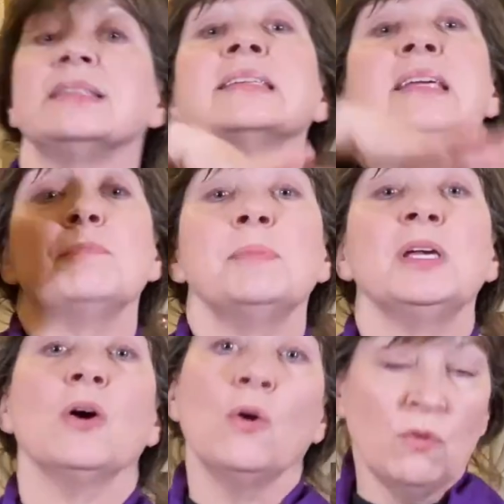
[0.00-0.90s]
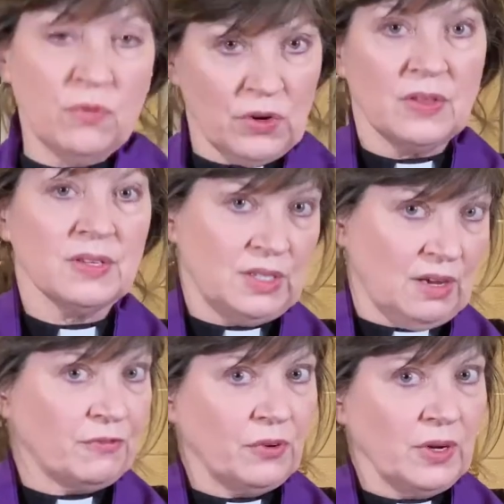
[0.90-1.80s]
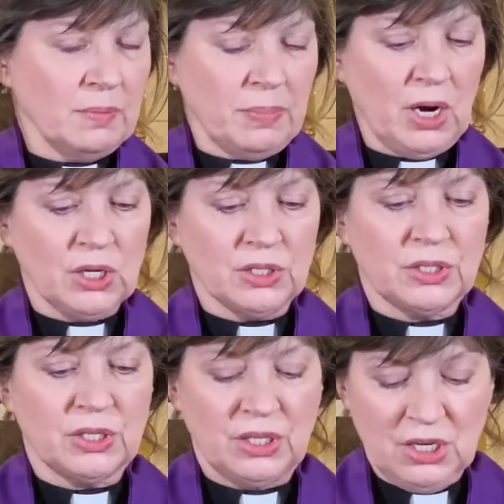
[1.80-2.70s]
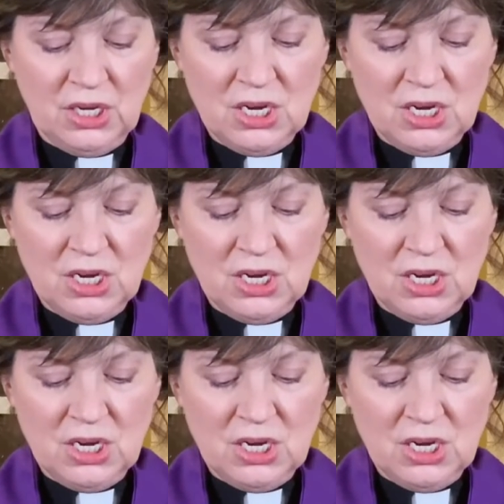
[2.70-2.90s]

skipping over the suffering part.